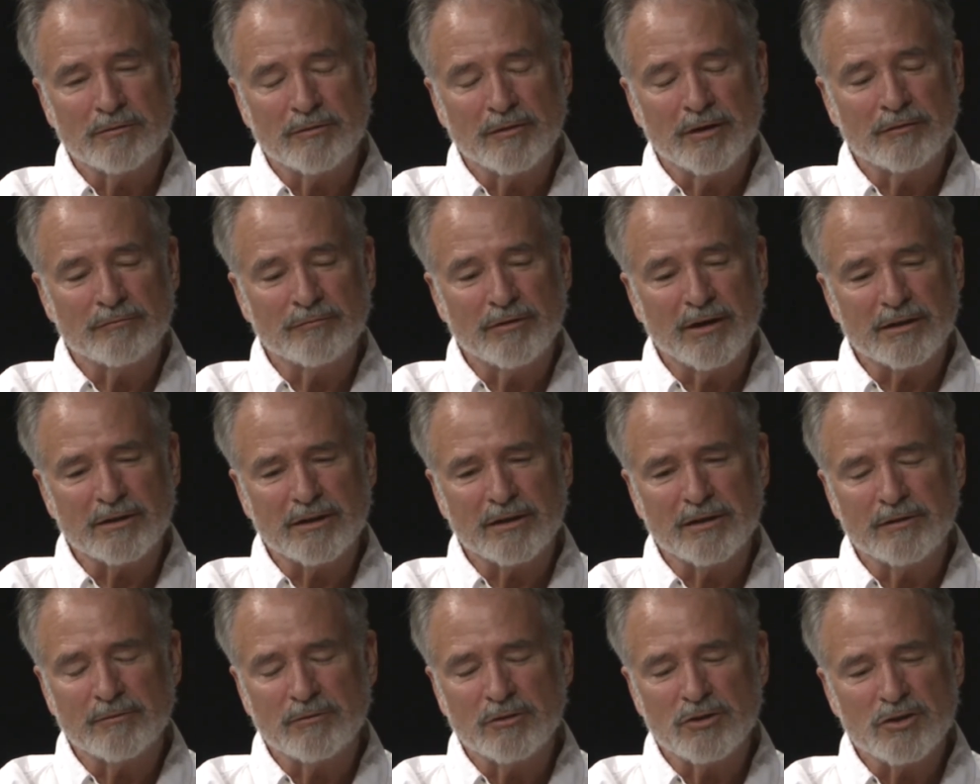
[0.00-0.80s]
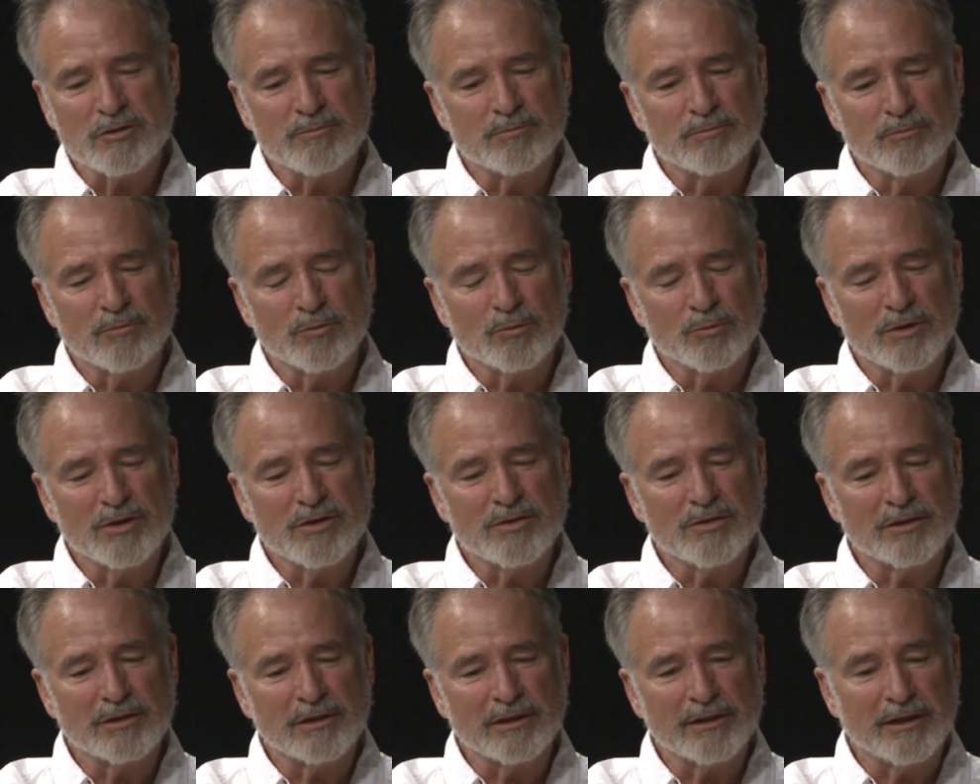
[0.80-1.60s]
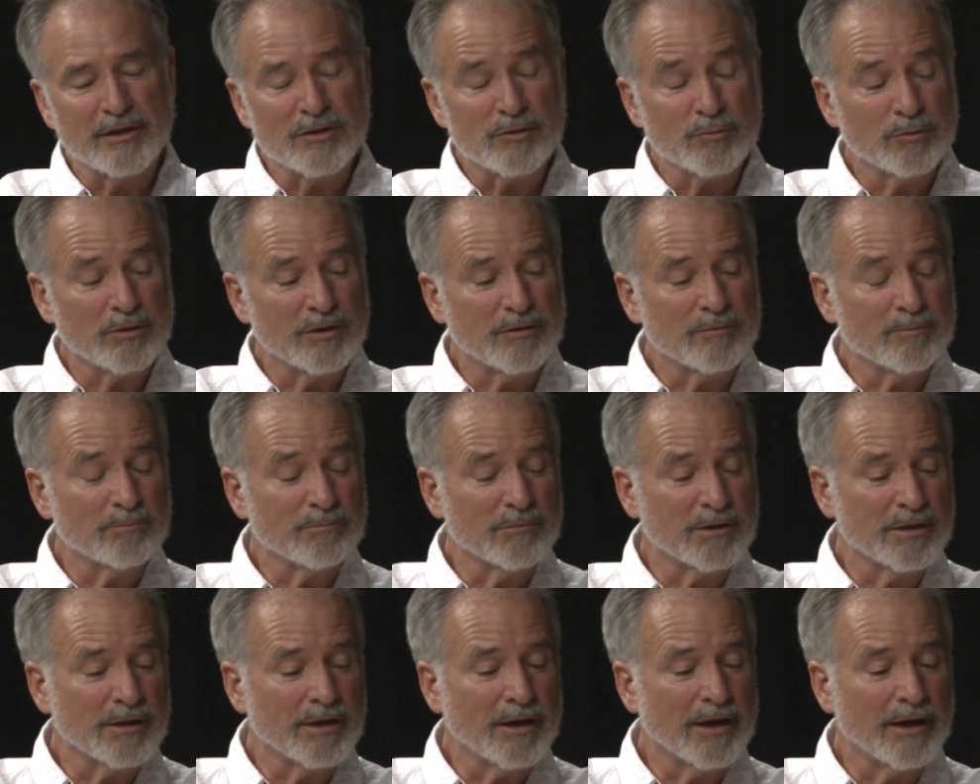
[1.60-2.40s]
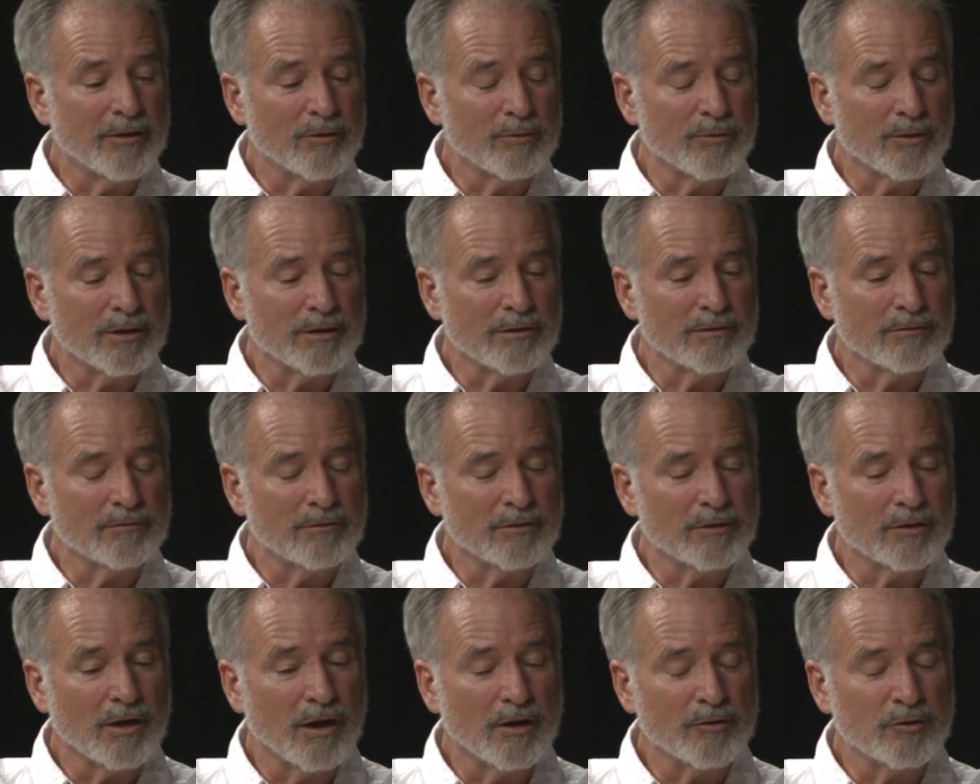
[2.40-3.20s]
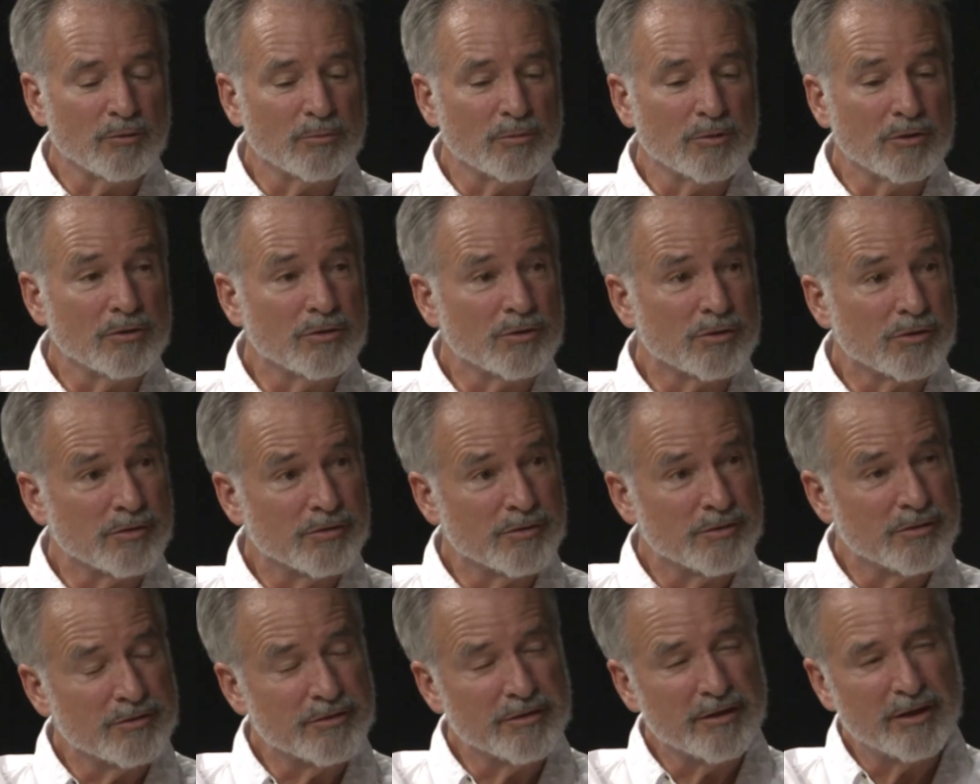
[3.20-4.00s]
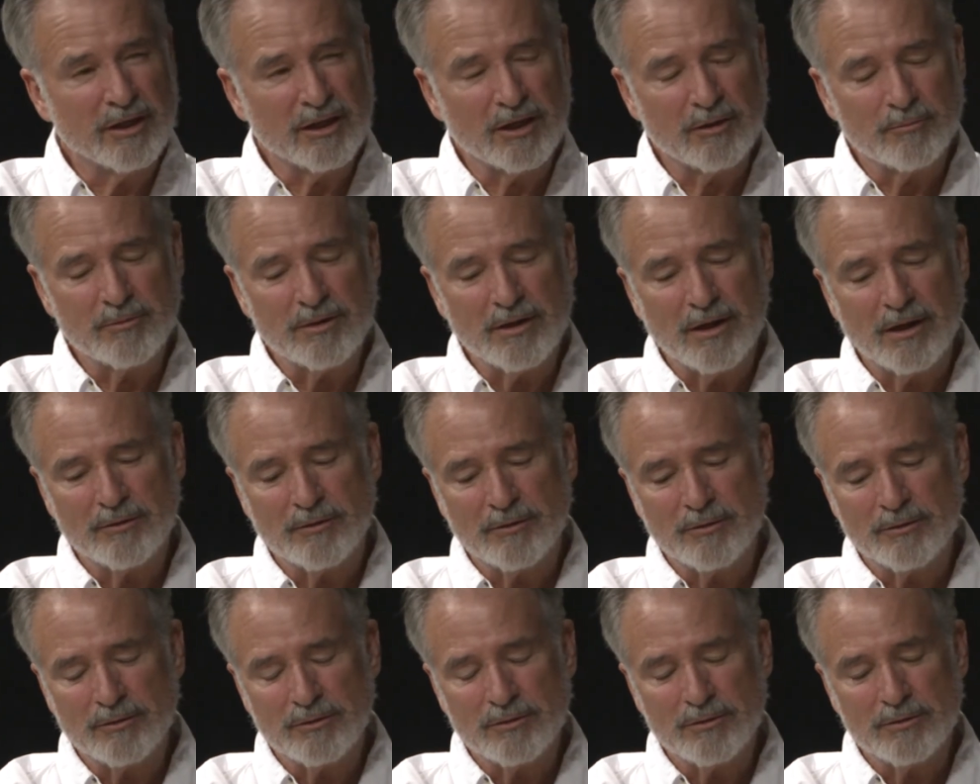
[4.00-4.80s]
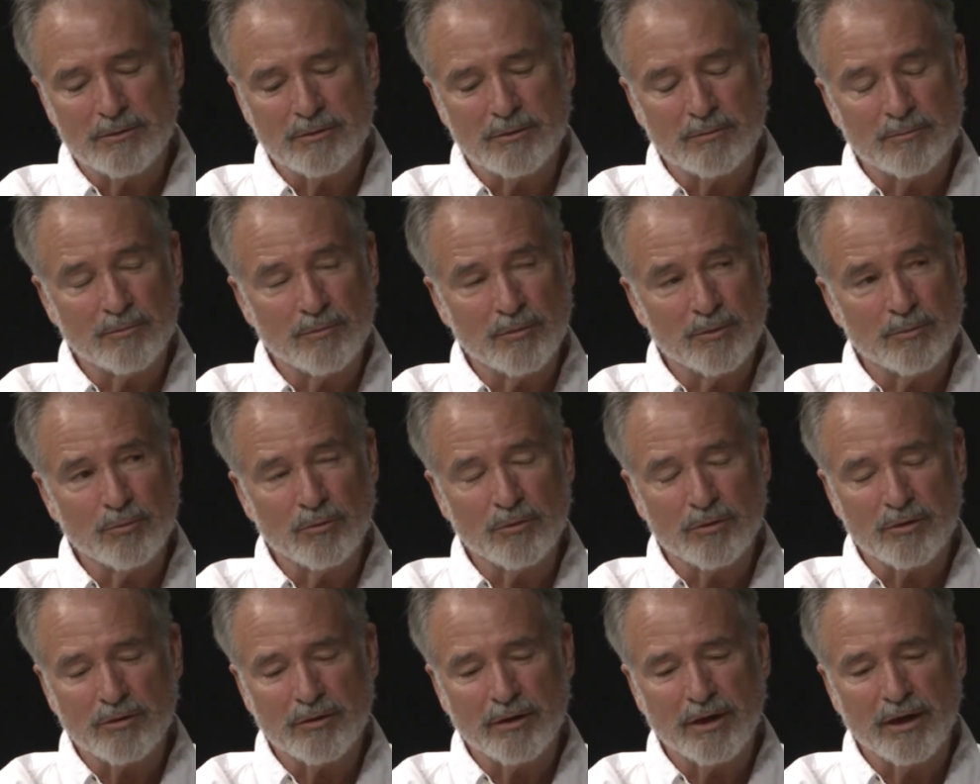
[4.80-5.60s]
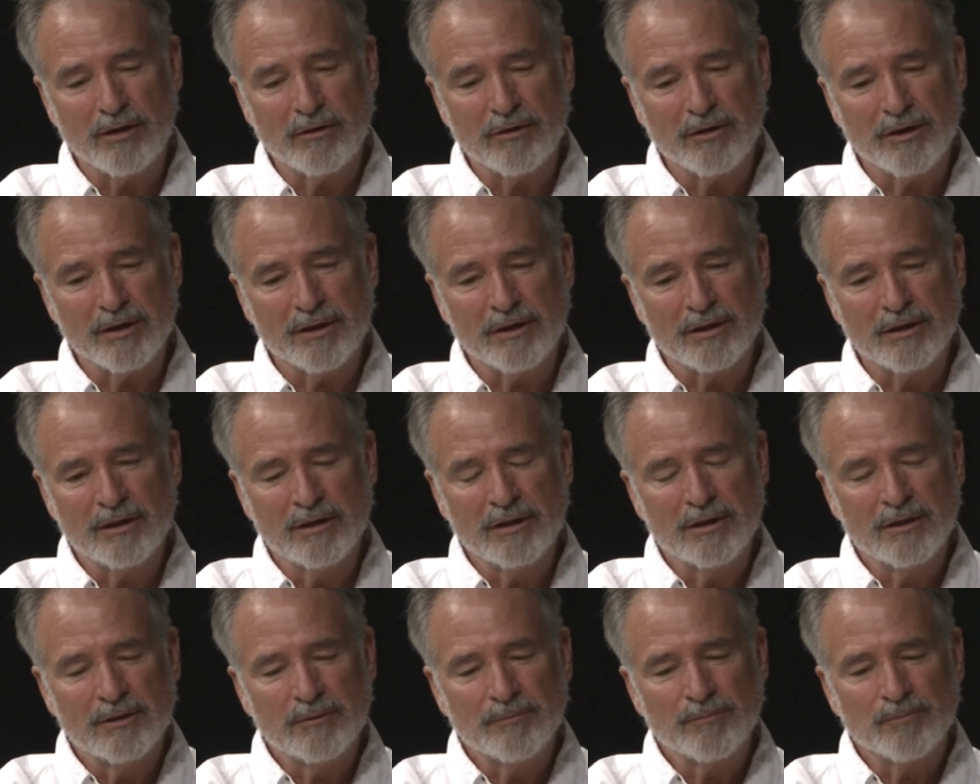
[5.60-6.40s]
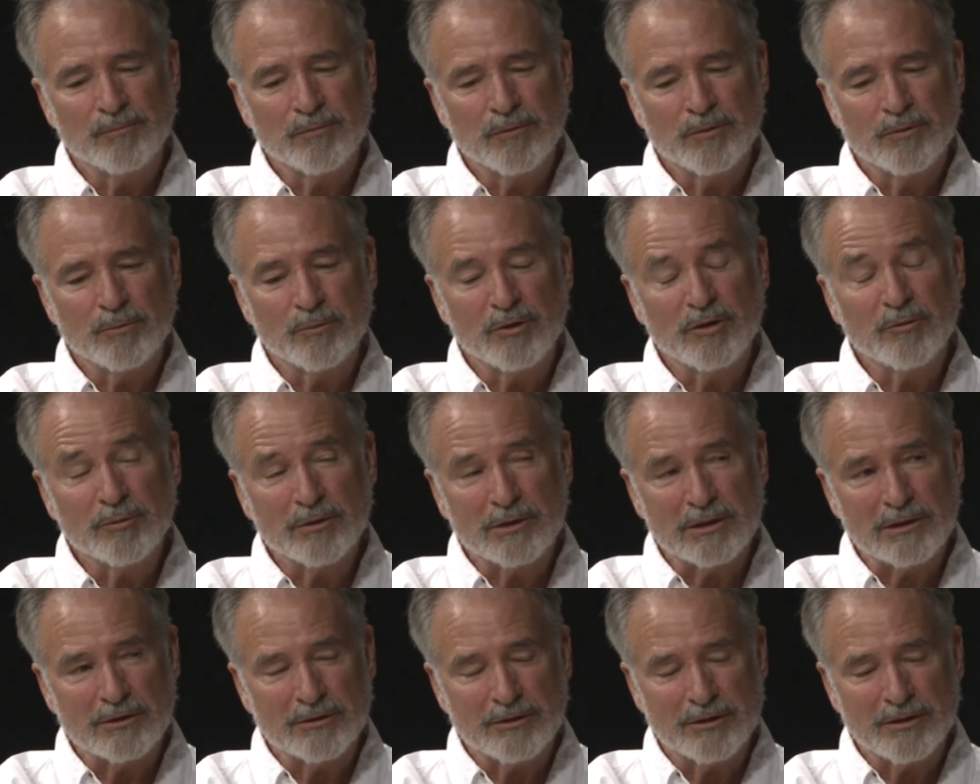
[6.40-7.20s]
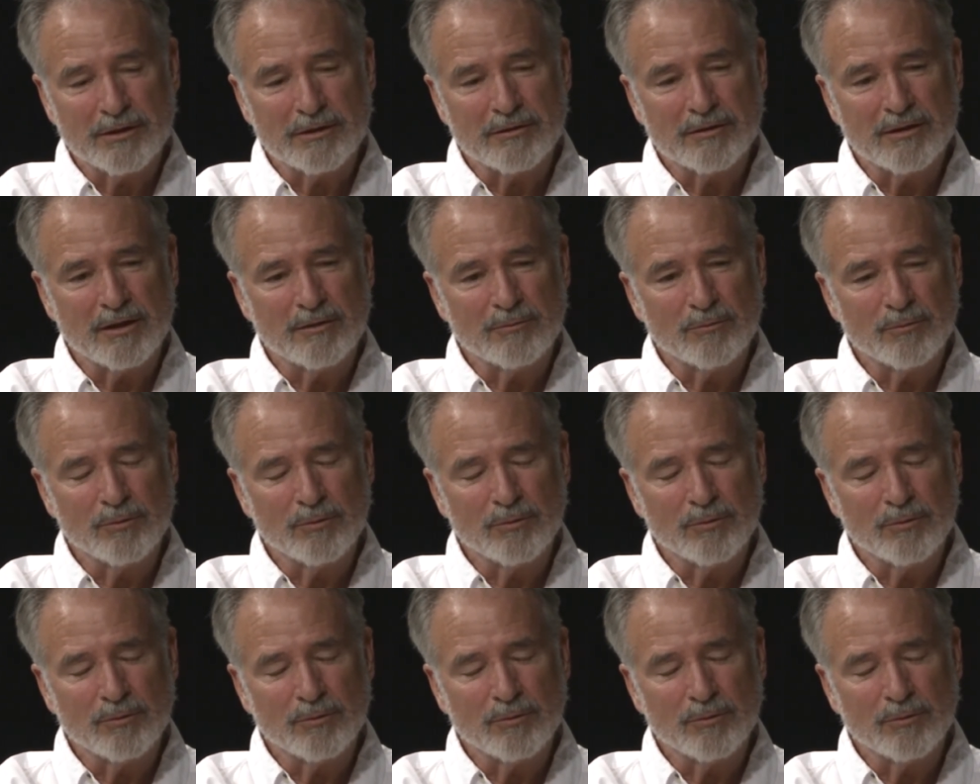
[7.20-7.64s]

In fact, just recently, as we've been gathering contributions and sending them down to the border area, we've been learning that